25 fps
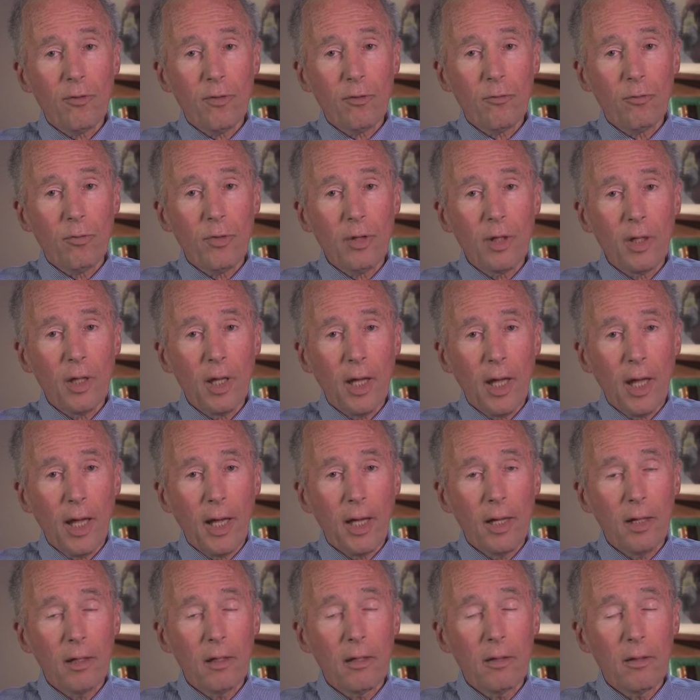that we
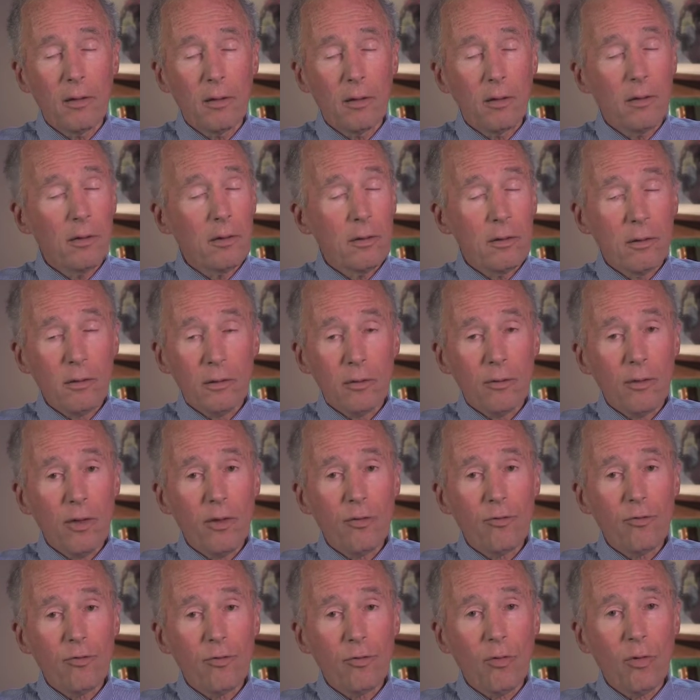had,
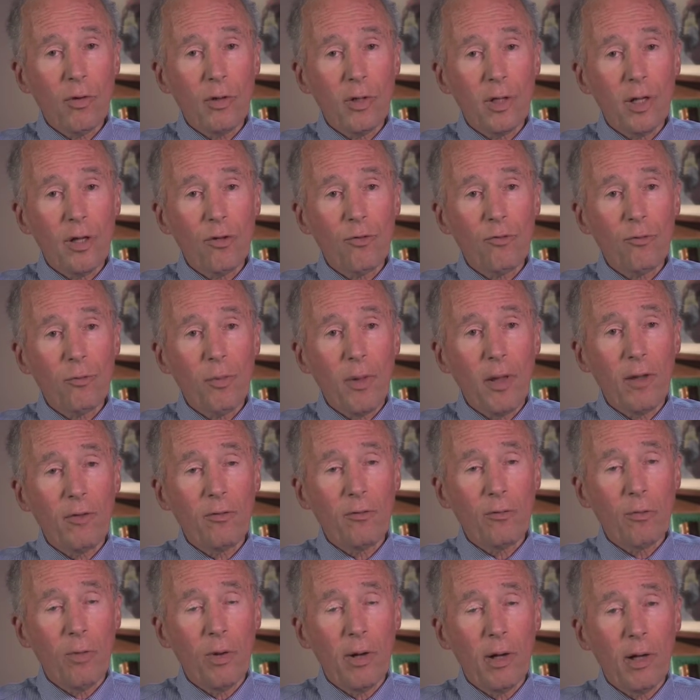as short as
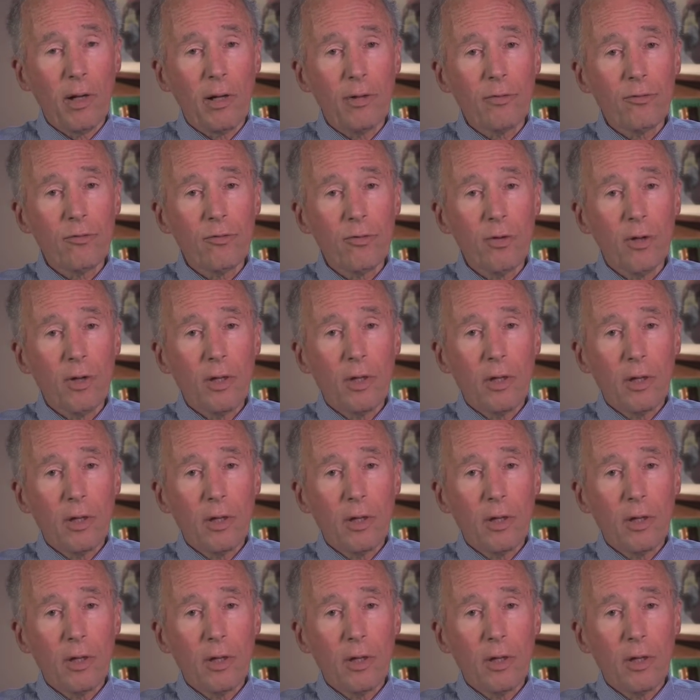space was,